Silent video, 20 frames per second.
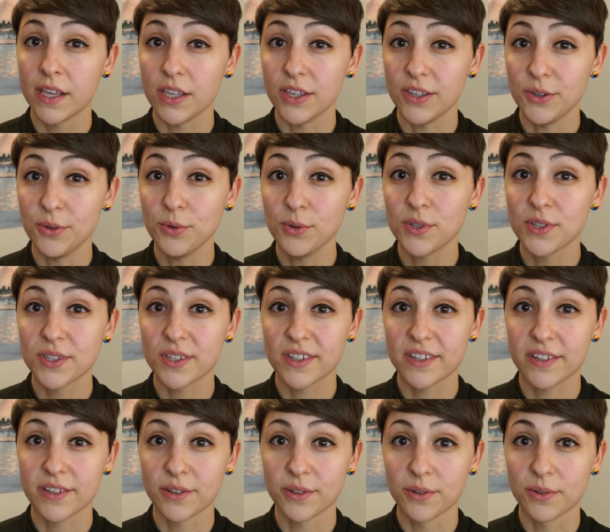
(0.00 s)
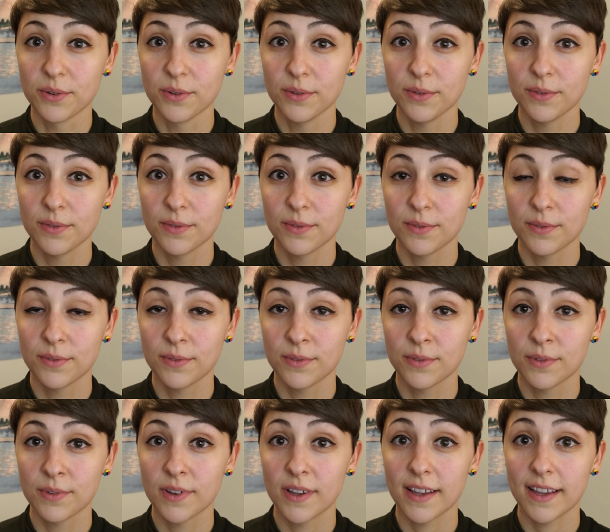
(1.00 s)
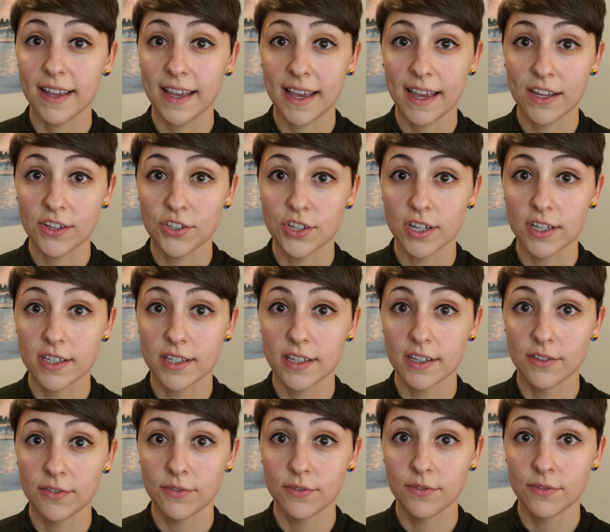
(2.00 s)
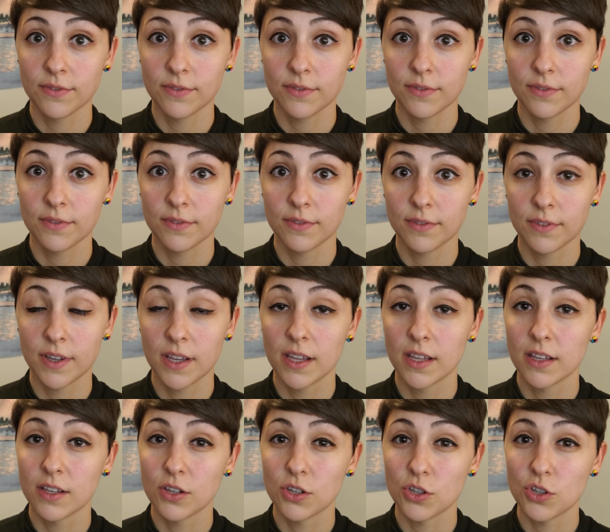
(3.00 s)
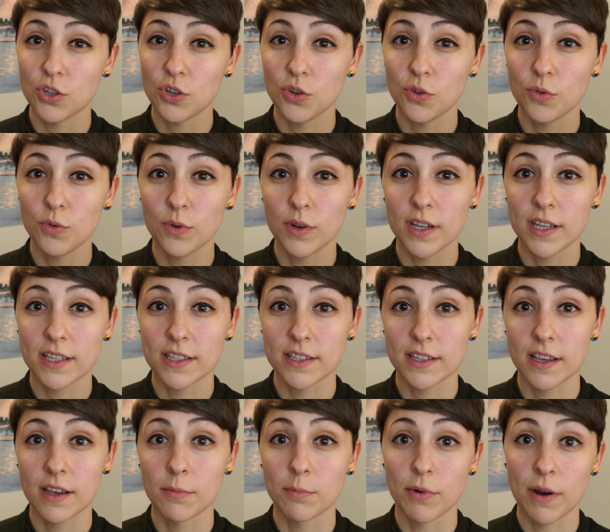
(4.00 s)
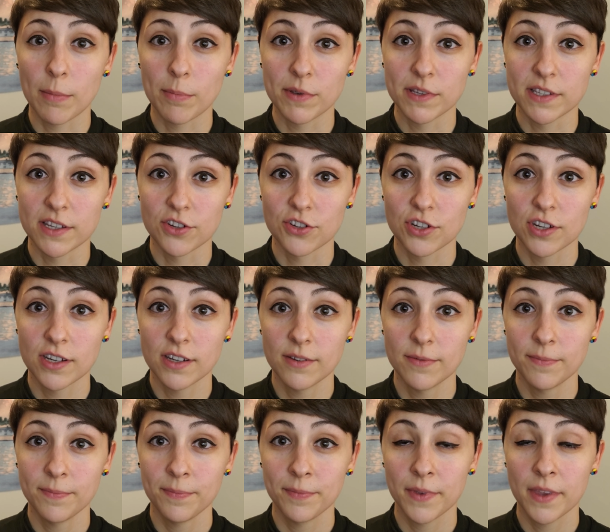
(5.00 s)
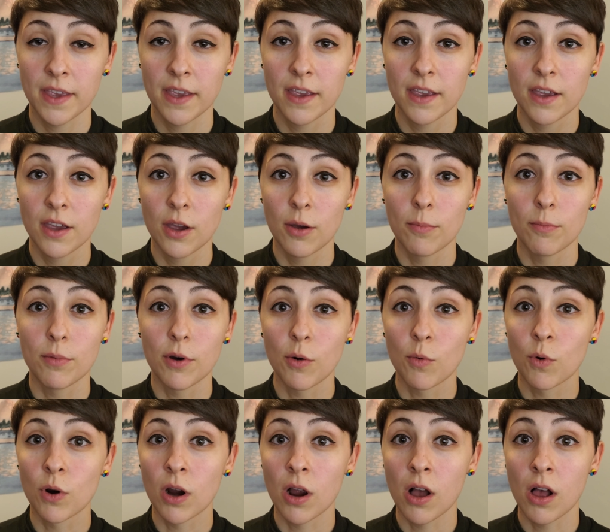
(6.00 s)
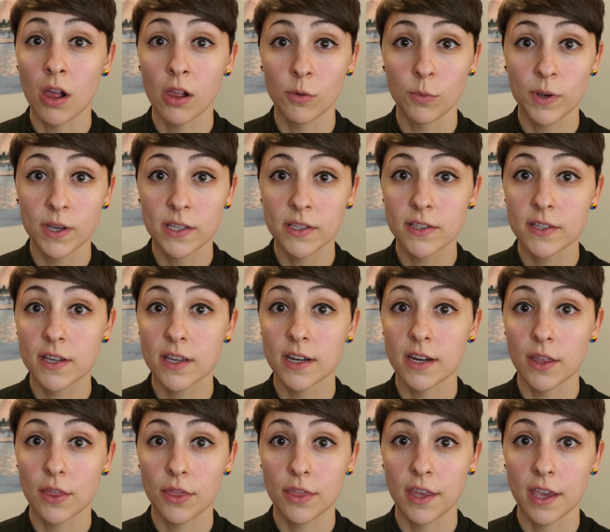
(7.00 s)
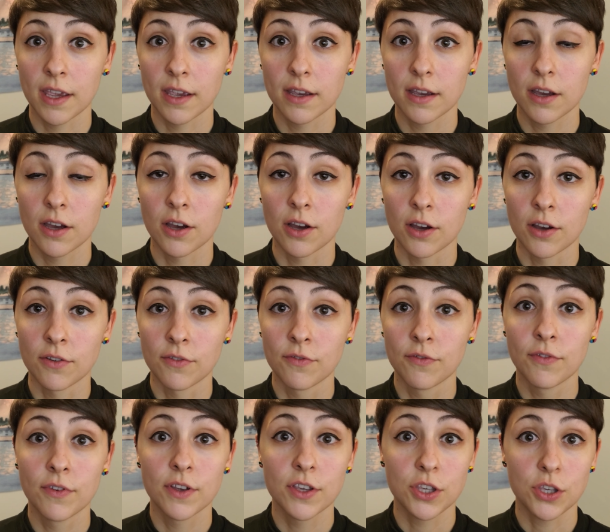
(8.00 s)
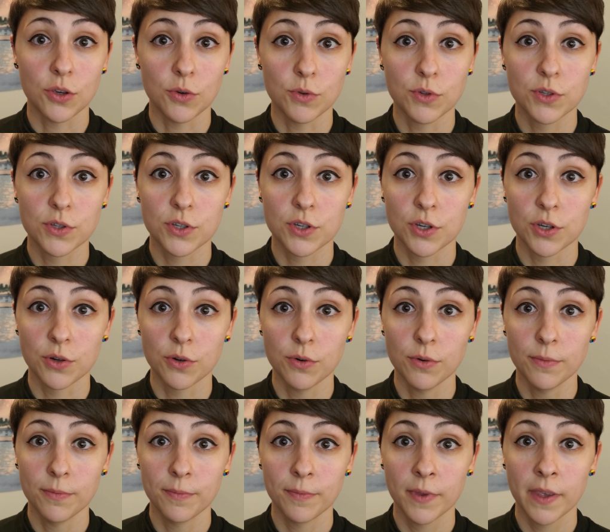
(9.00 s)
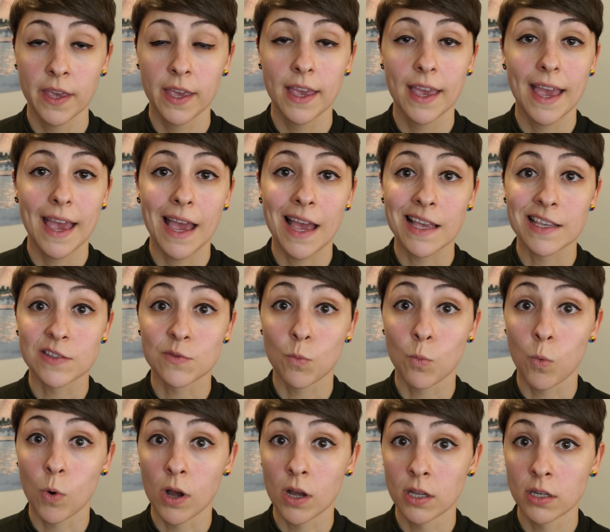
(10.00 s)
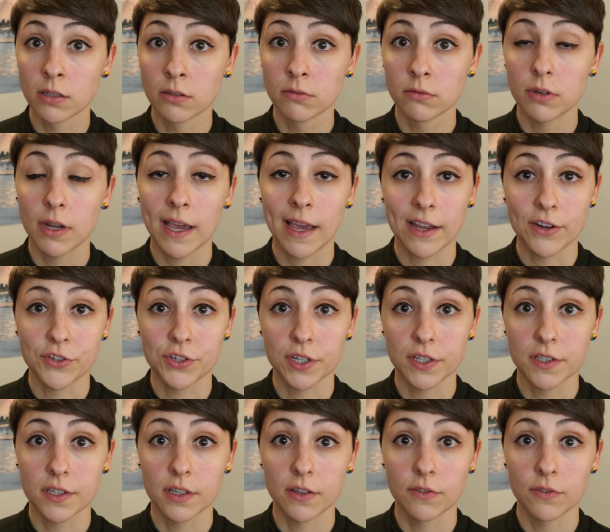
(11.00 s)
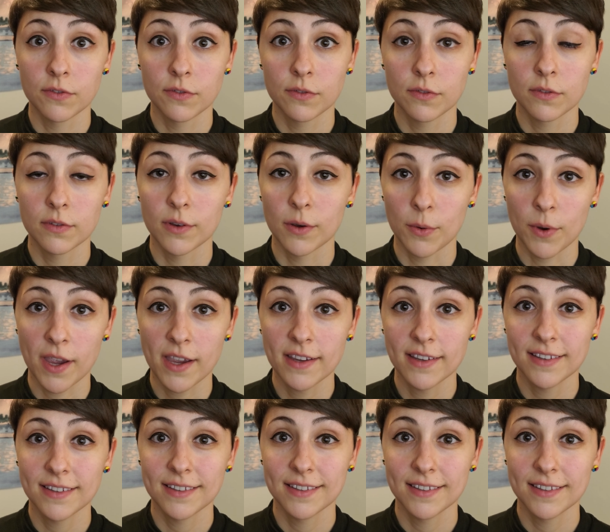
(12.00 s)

Used to, adjective. To is a preposition, but we're always going to think of used to as one adjective, okay?